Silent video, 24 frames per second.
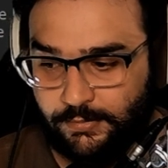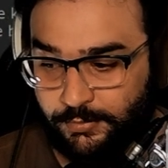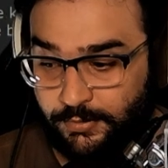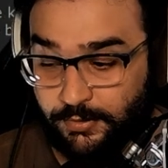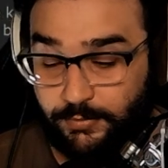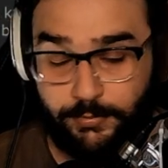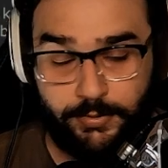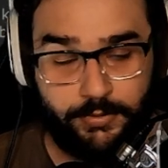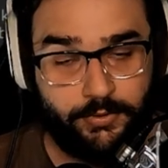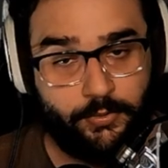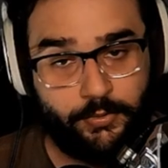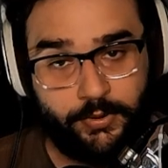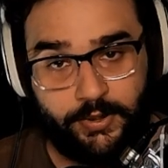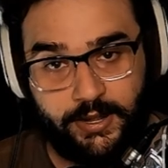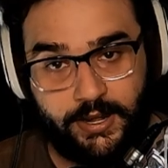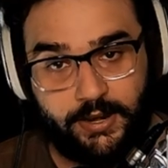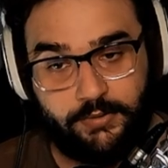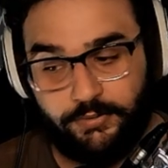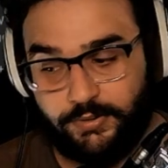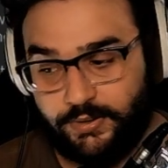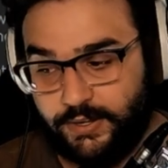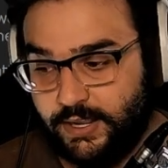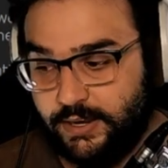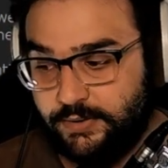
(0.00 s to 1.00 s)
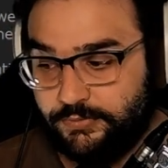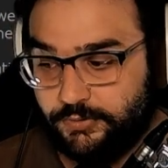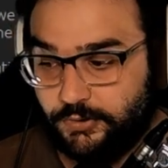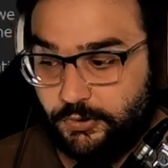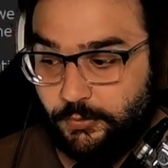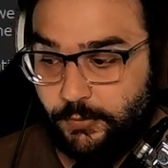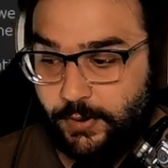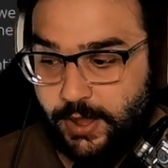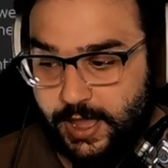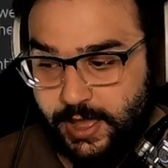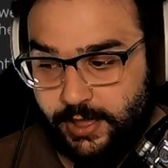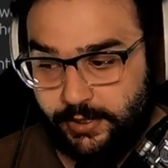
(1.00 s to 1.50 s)
going to be doing it every day for a
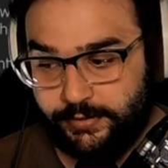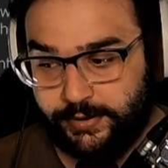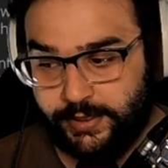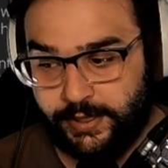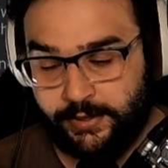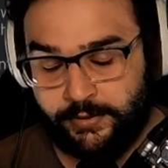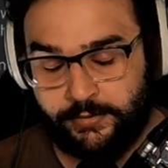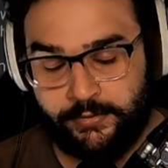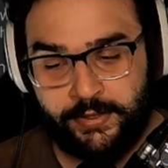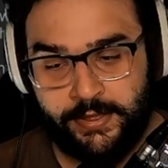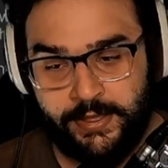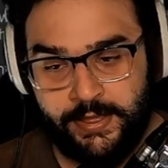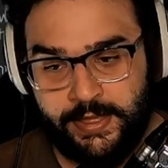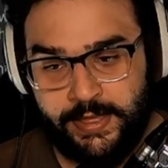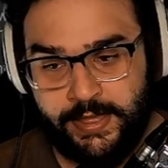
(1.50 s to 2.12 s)
while now.